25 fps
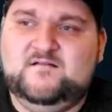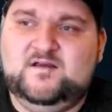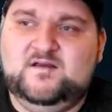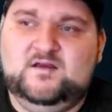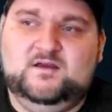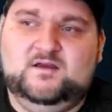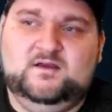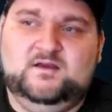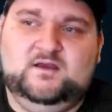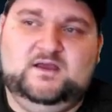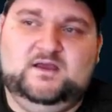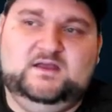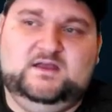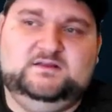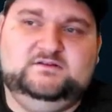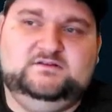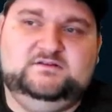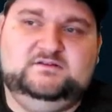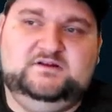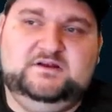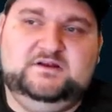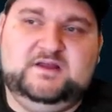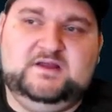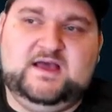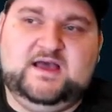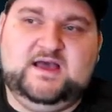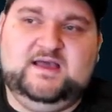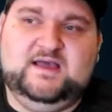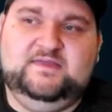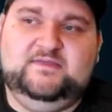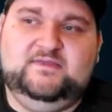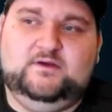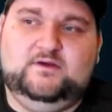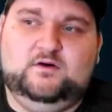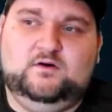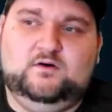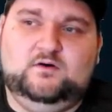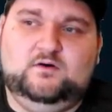And you deny the
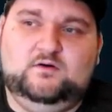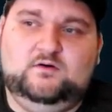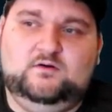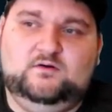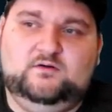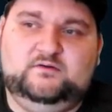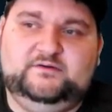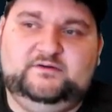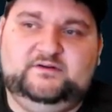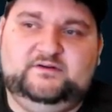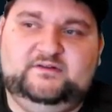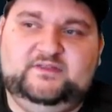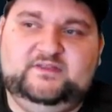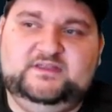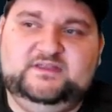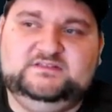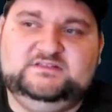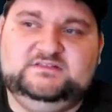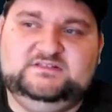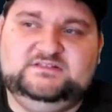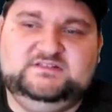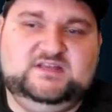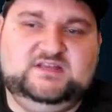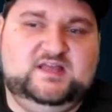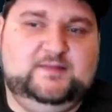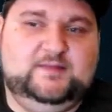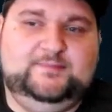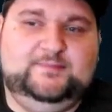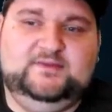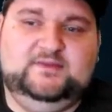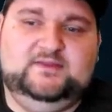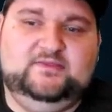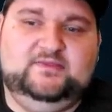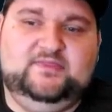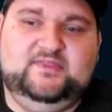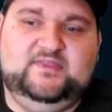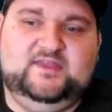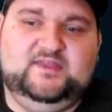whole Galatian champion
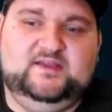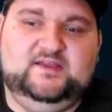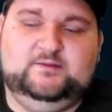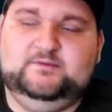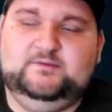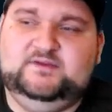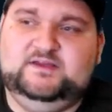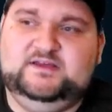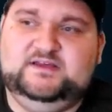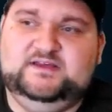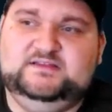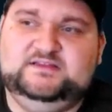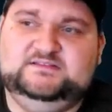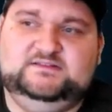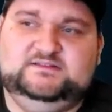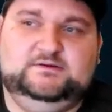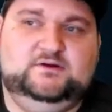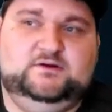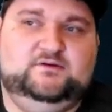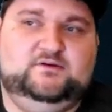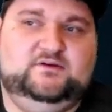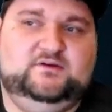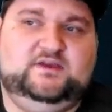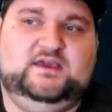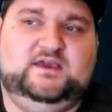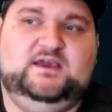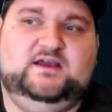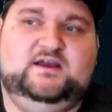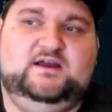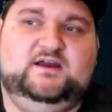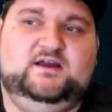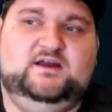thing because you don't care.